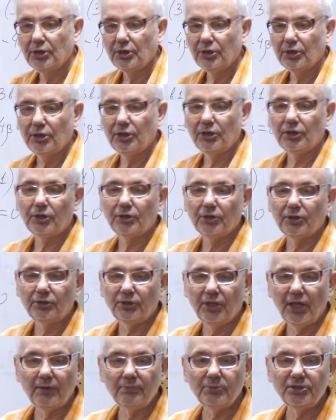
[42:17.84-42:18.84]
is
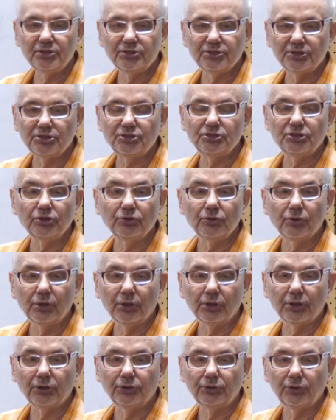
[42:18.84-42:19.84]
namely the
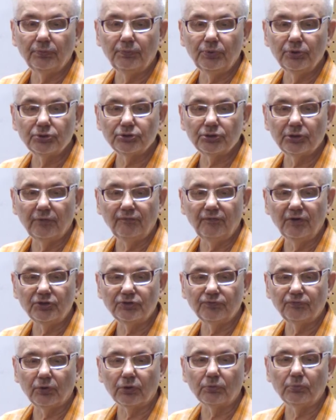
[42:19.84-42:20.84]
single
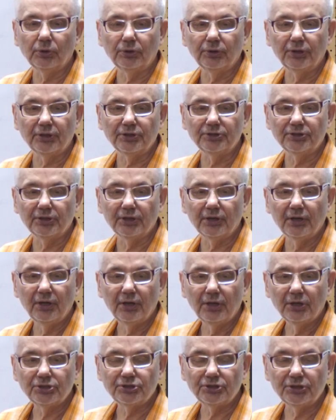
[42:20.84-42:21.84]
contribution which forms
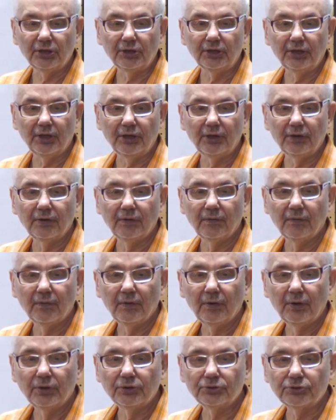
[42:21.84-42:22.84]
shear.
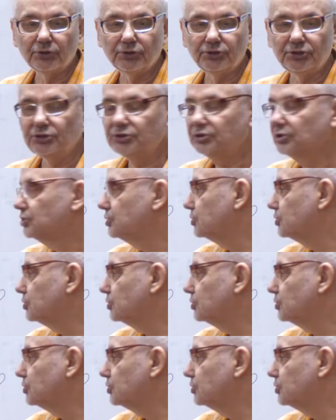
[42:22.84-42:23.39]
So